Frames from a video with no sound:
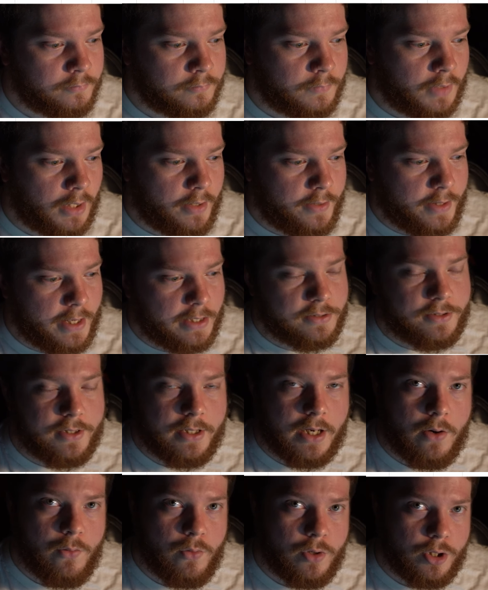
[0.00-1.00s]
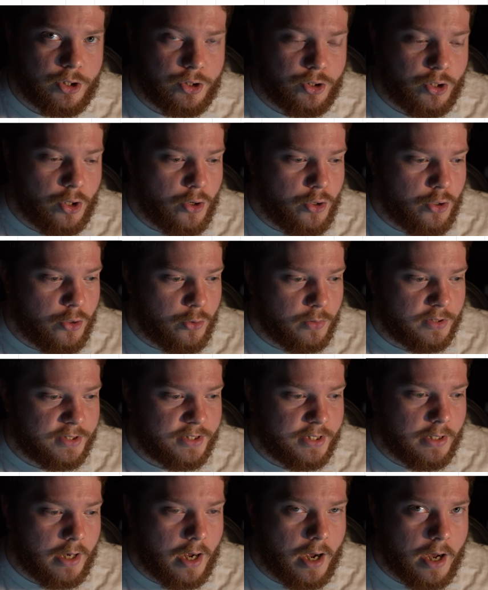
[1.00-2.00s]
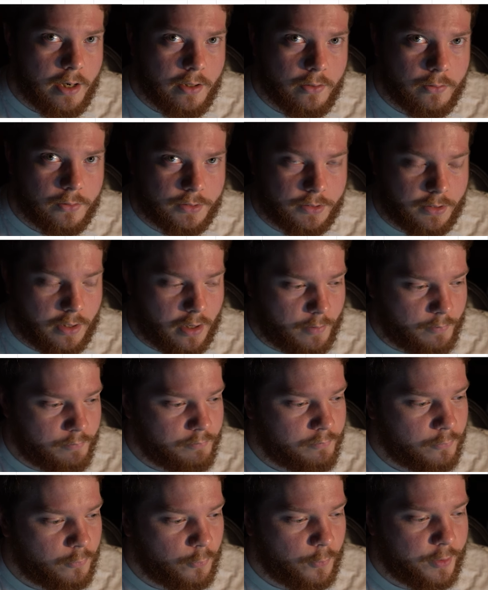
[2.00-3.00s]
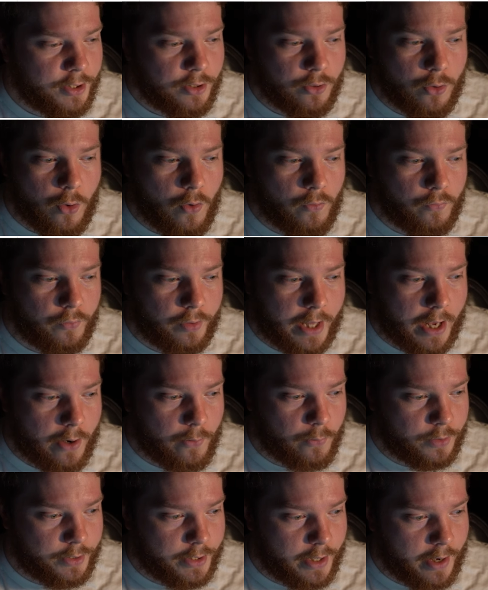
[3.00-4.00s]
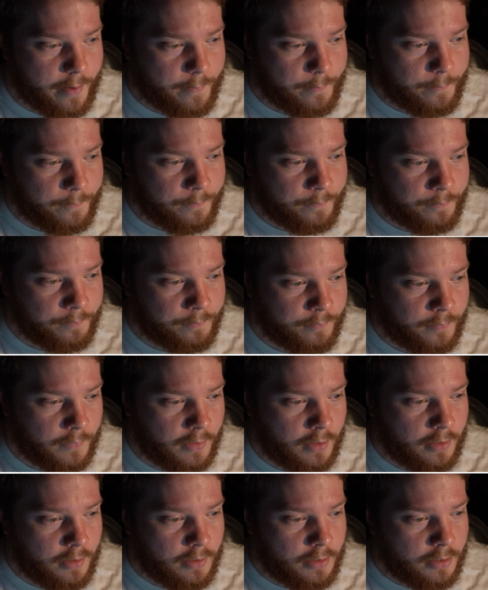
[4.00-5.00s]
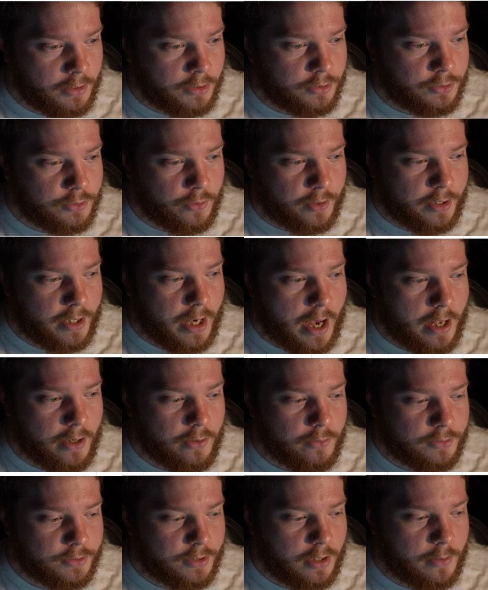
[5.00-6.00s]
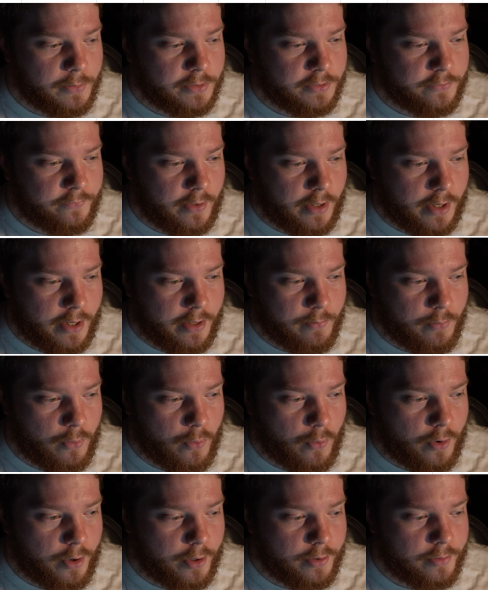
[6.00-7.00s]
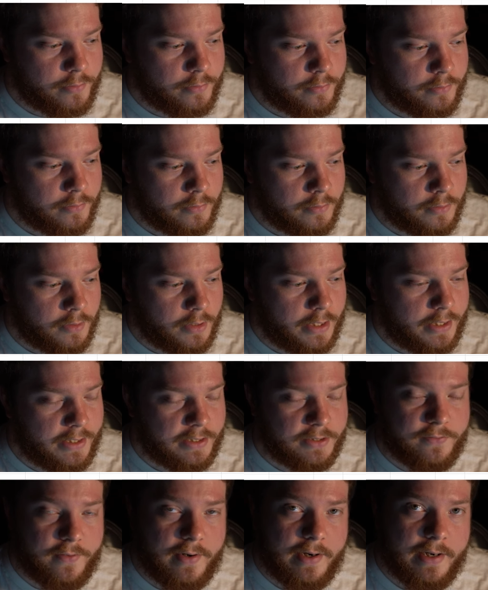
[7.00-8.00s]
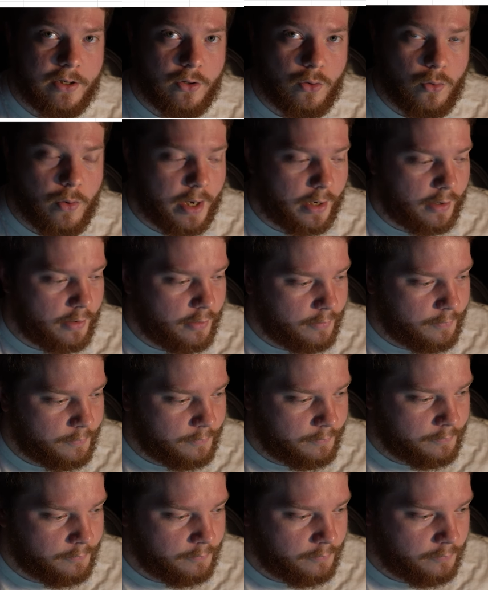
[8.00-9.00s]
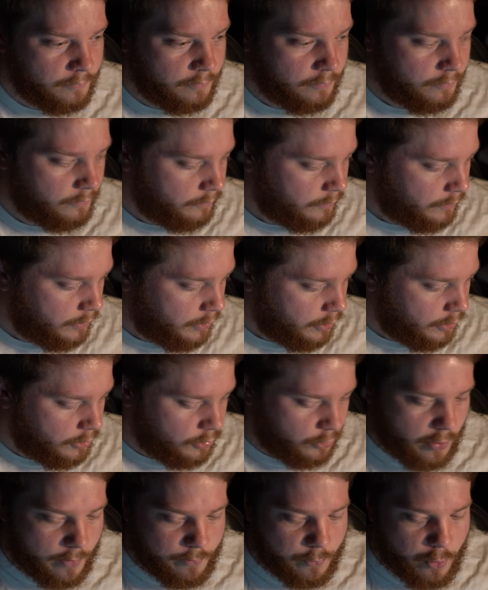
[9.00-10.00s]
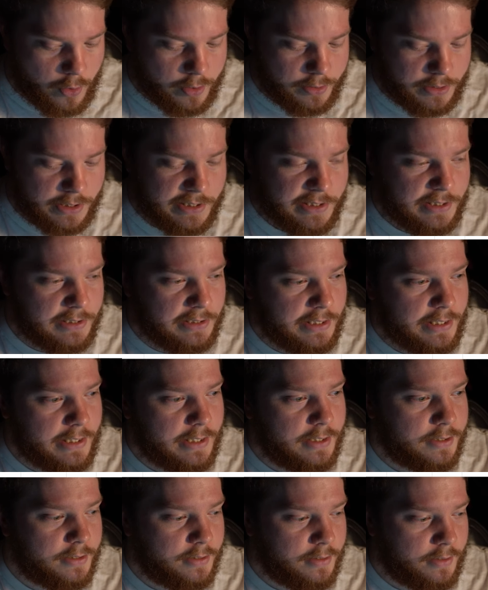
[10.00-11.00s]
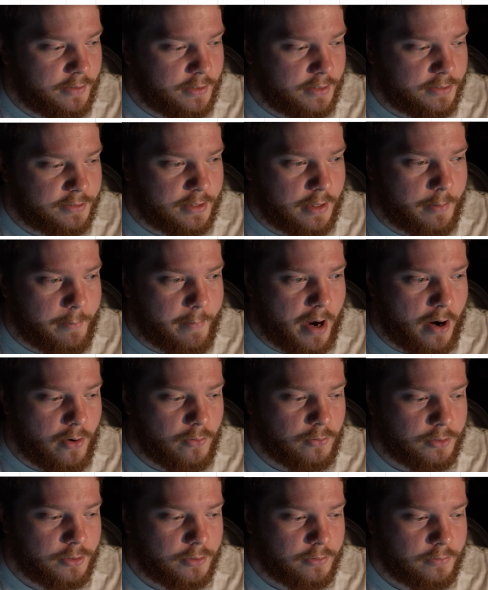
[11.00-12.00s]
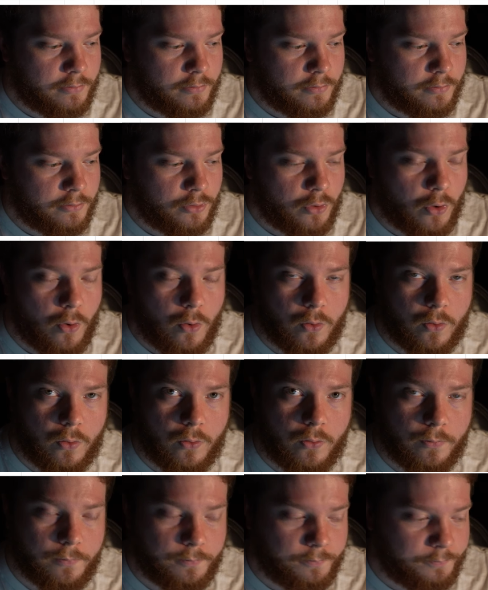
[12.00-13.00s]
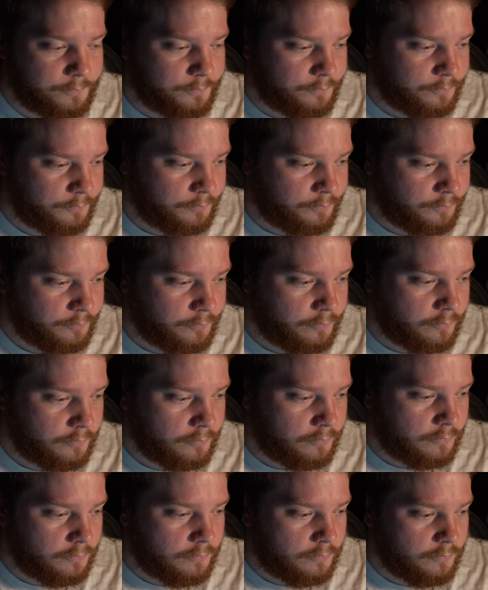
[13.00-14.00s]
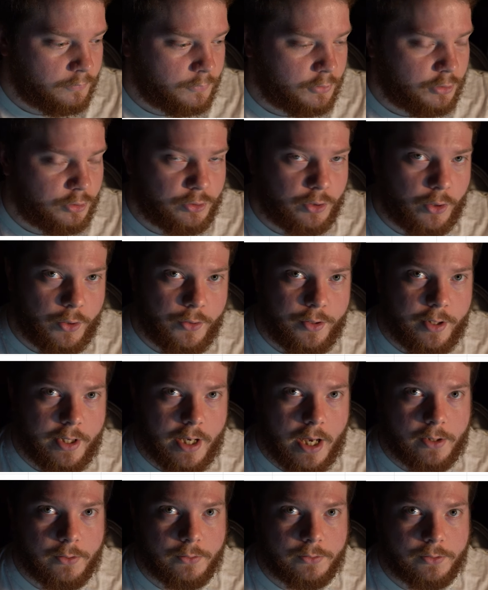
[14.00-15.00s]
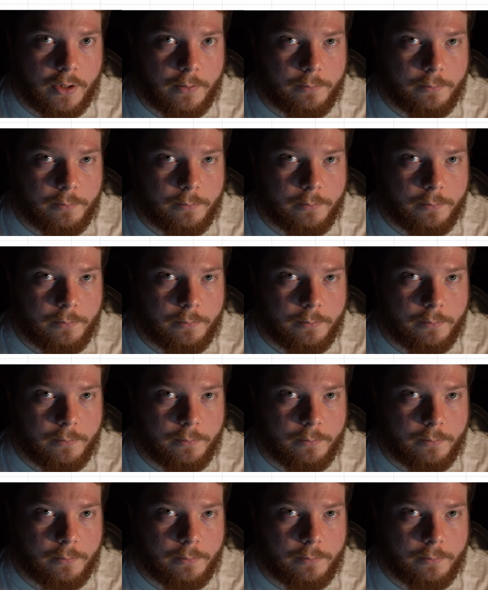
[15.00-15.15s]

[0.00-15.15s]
Next thing I want to show you is the Autosum. We didn't go over that one yet. So the Autosum is very important, and it's very quick. So I'm going to delete this amount total to show you the Autosum.